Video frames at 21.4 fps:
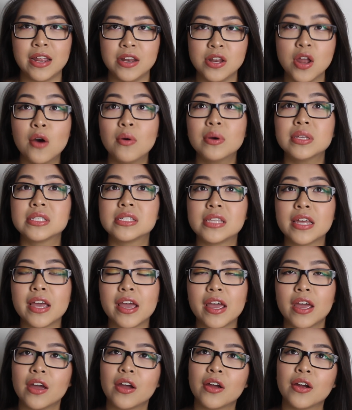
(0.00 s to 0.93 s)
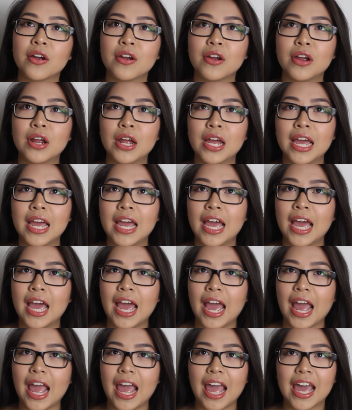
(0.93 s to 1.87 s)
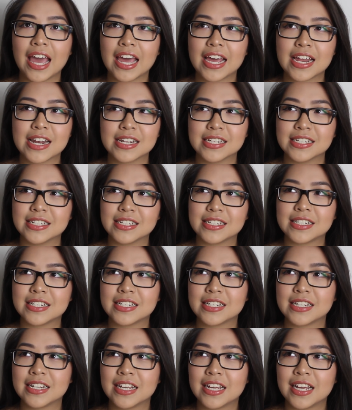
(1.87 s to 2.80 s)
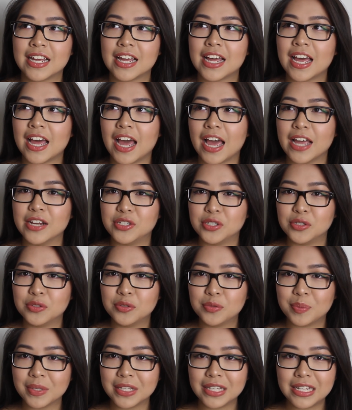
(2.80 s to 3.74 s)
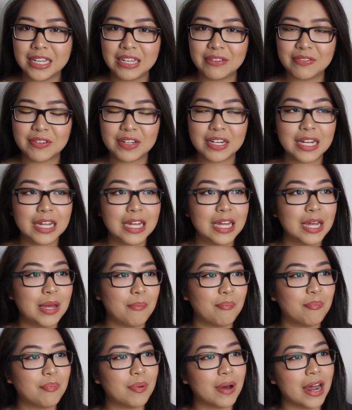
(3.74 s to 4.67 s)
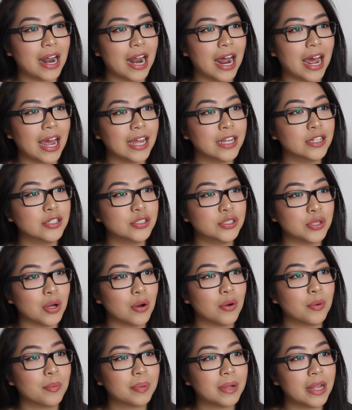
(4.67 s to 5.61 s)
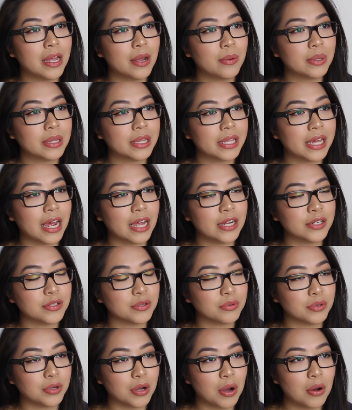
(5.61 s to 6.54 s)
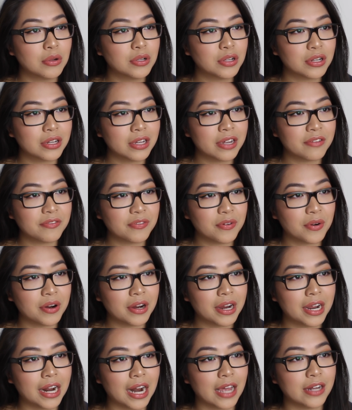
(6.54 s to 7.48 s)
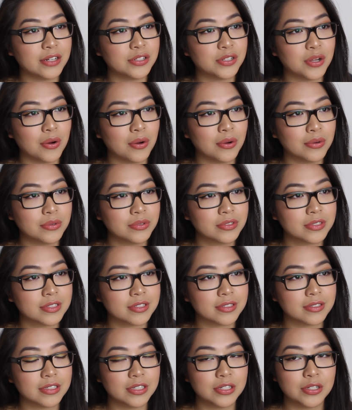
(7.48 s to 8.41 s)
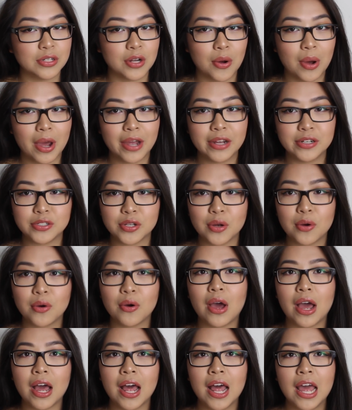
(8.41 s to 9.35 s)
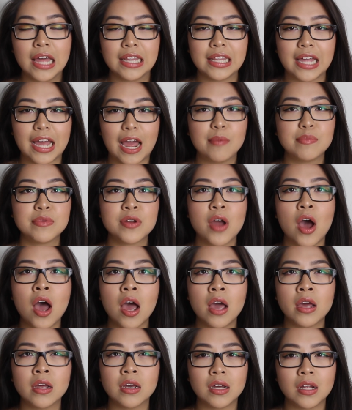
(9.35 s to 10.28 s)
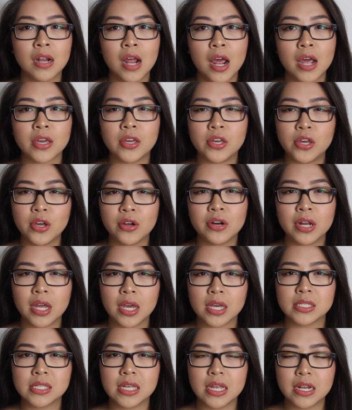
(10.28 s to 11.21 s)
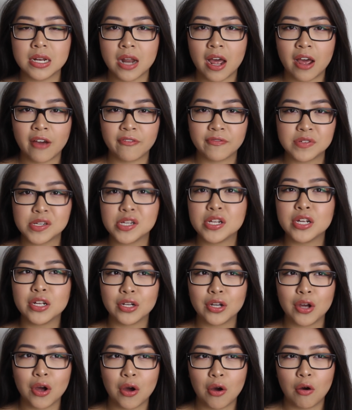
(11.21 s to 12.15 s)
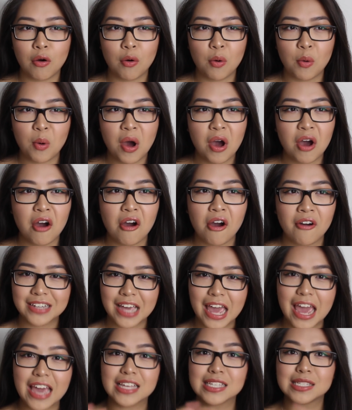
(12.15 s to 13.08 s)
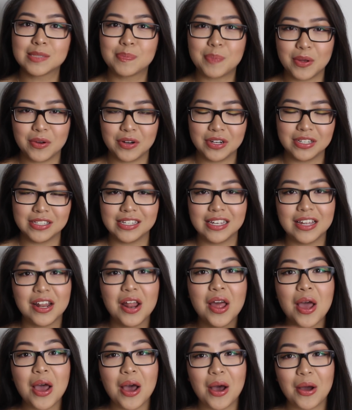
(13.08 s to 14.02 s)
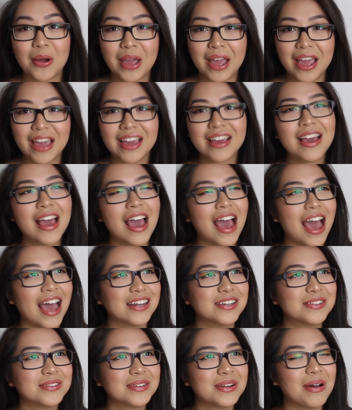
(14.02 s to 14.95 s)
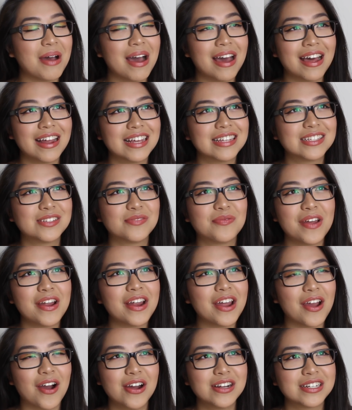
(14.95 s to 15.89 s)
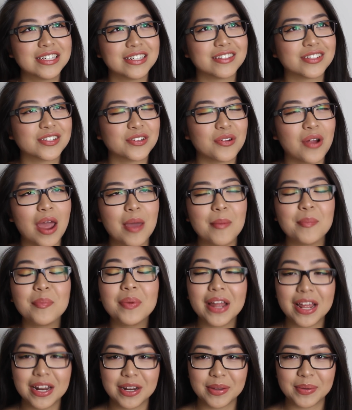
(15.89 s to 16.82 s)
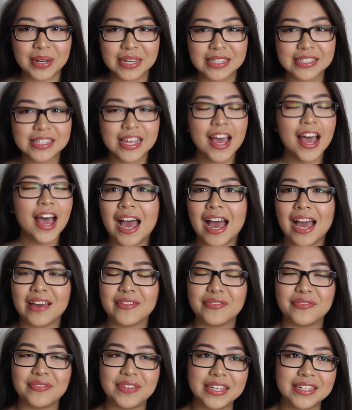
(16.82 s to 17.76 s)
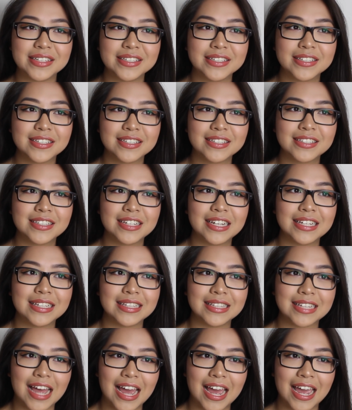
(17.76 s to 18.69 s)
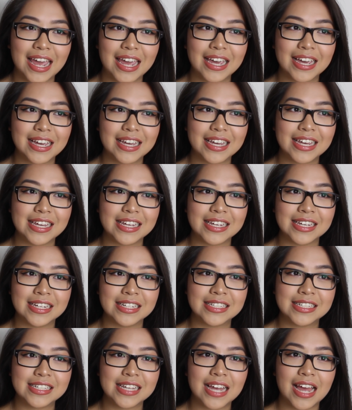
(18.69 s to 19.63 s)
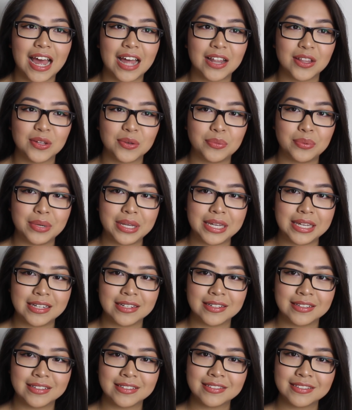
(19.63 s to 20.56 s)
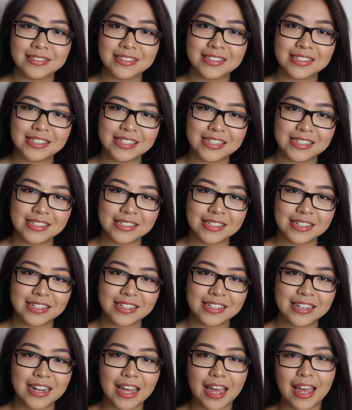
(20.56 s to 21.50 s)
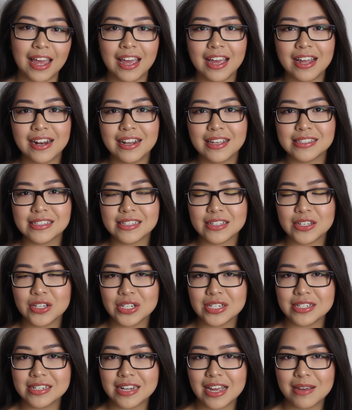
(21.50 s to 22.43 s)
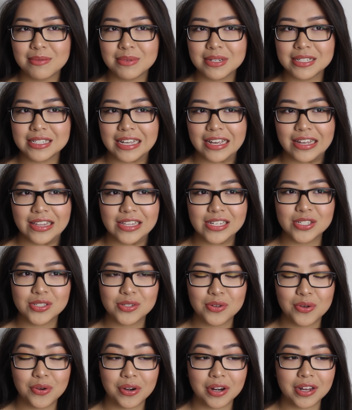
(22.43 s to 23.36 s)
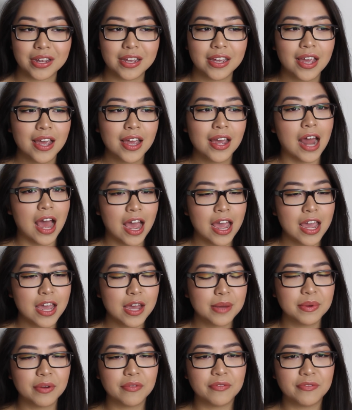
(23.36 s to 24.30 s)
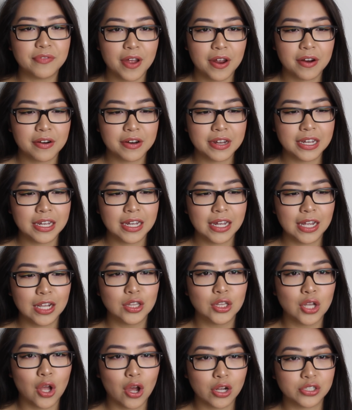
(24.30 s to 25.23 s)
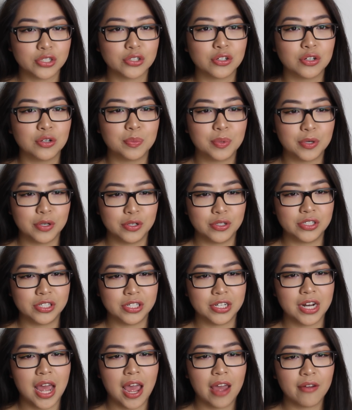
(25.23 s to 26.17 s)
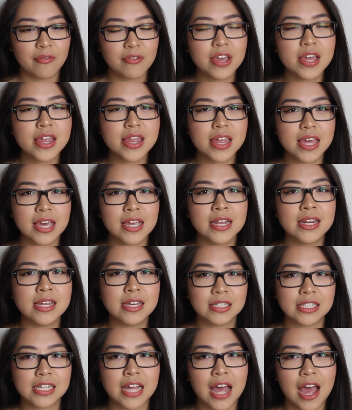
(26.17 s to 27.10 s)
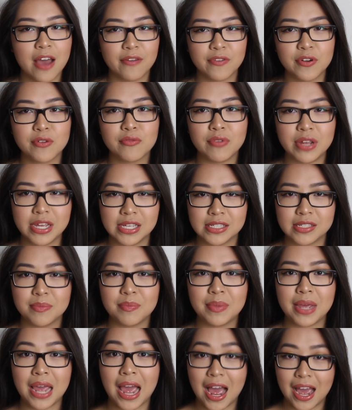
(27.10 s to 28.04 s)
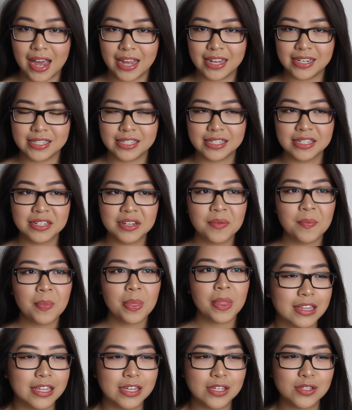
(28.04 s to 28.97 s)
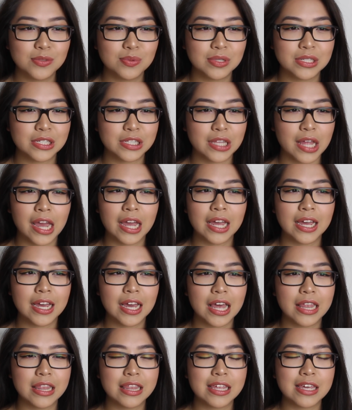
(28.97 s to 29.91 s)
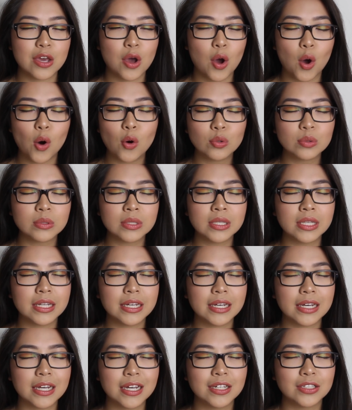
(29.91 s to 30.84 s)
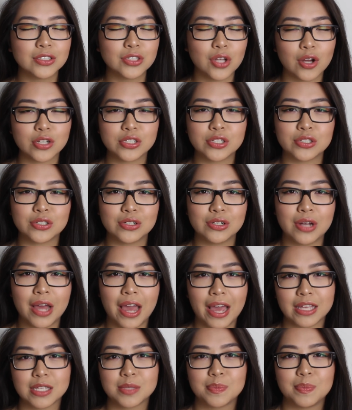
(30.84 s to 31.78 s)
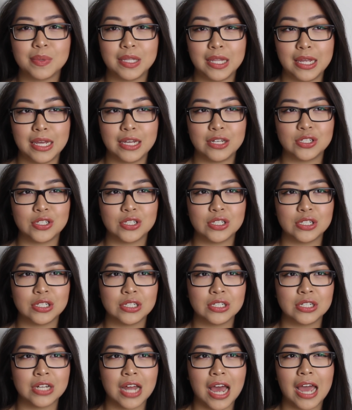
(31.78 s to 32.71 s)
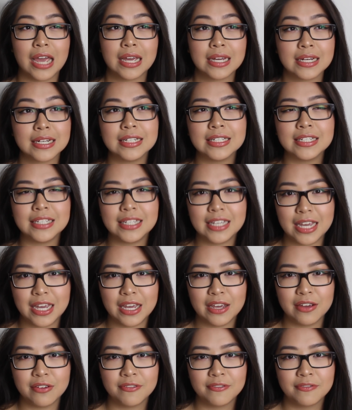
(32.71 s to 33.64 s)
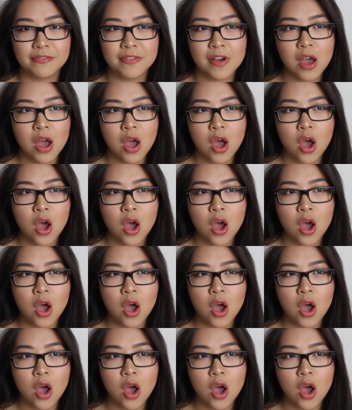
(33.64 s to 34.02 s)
I know it's there and I do believe in it, but I don't play with it. I don't go looking for it. I don't, you know, I don't, like, I'm not curious enough to go experience it. Okay, I don't know how, it's very hard to describe, but anyways, I feel like it's Halloween season and it's a good time to tell the story. I am a very logical person. Everything needs to have a reason behind it. This was like the only logical explanation I could give